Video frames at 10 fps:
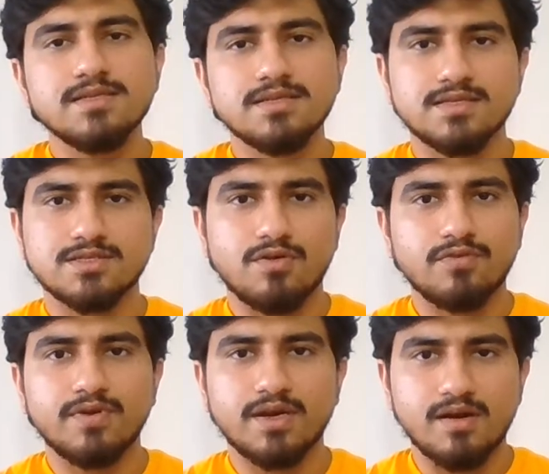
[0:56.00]
is a
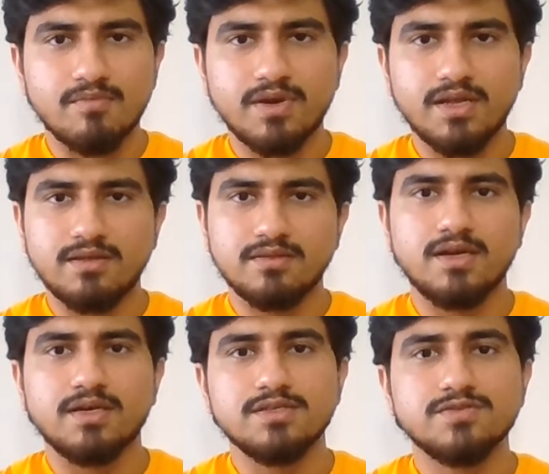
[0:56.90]
software company
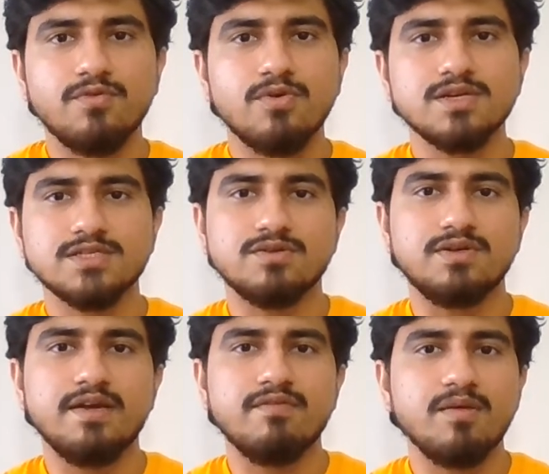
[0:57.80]
that is focused
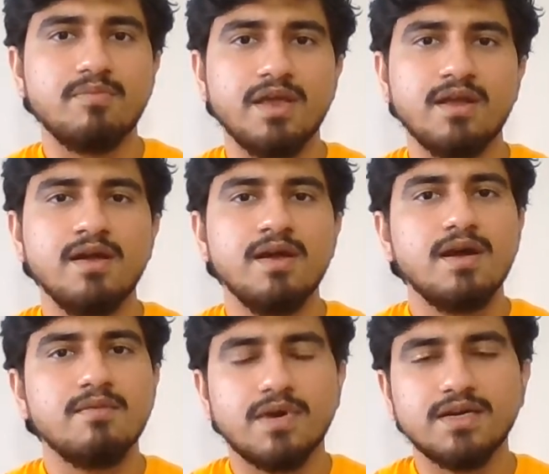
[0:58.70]
on developing
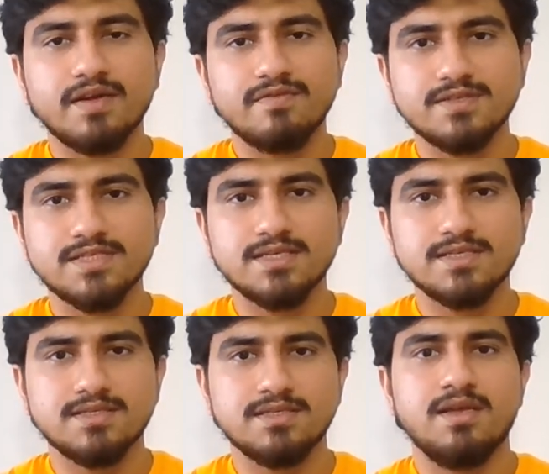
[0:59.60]

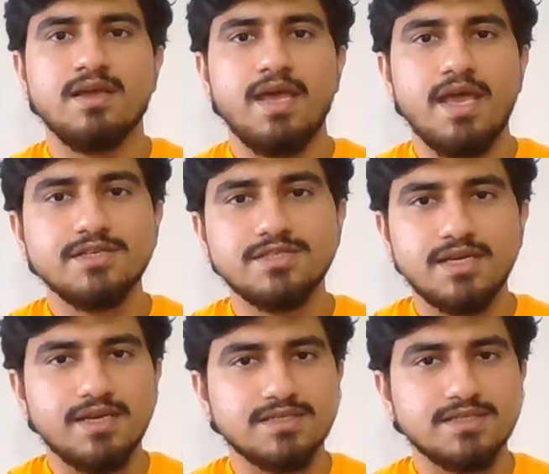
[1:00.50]
multi-physics engineering